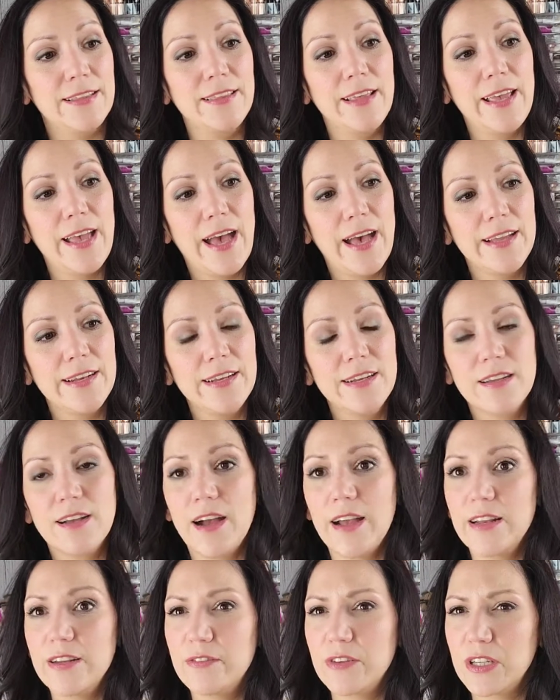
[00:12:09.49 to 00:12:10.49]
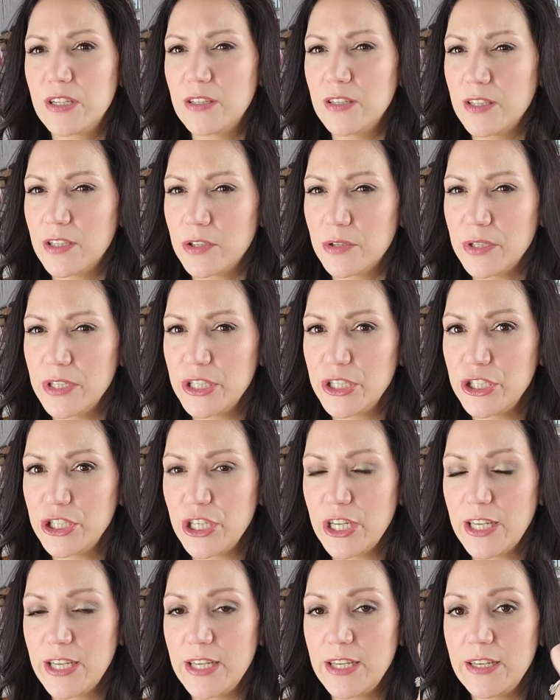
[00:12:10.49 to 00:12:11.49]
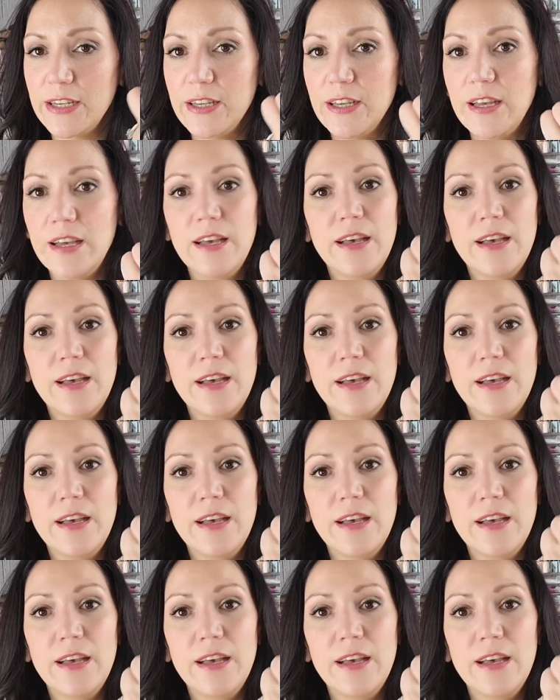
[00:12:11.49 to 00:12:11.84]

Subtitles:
They added kind of a glittery shade